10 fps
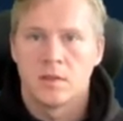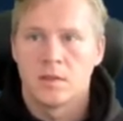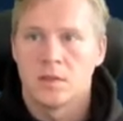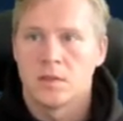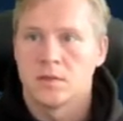
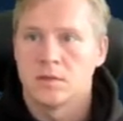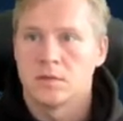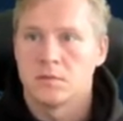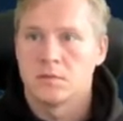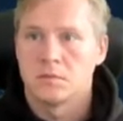an
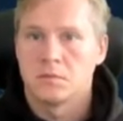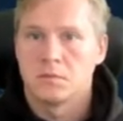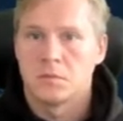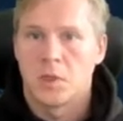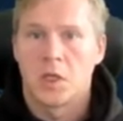
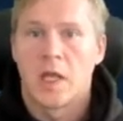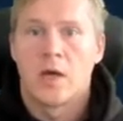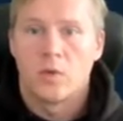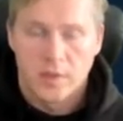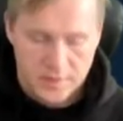
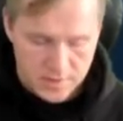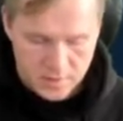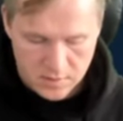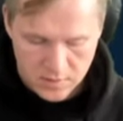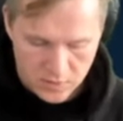allow list.
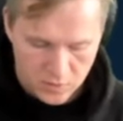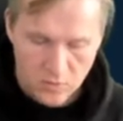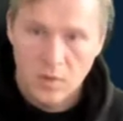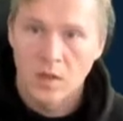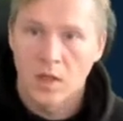So
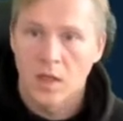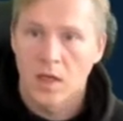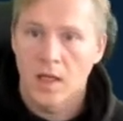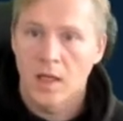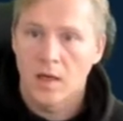
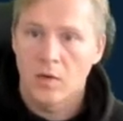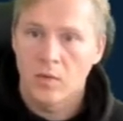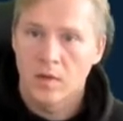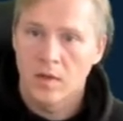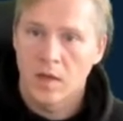allow
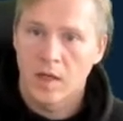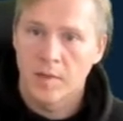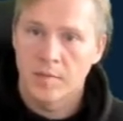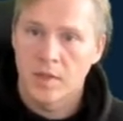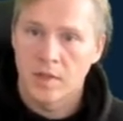
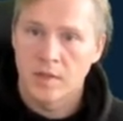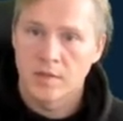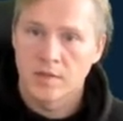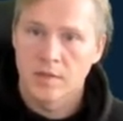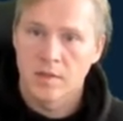
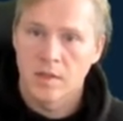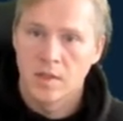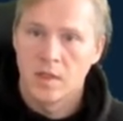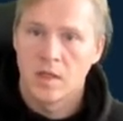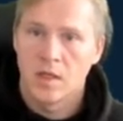IPs,
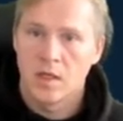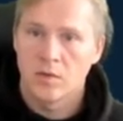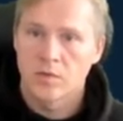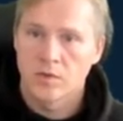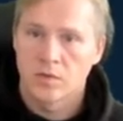allow
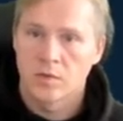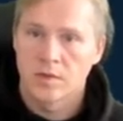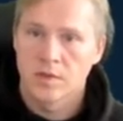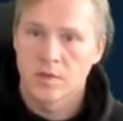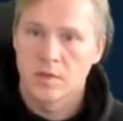
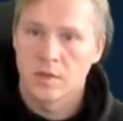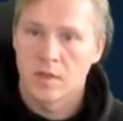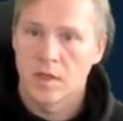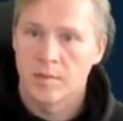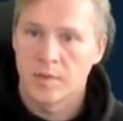source
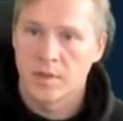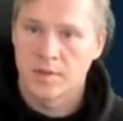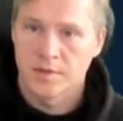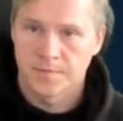IPs.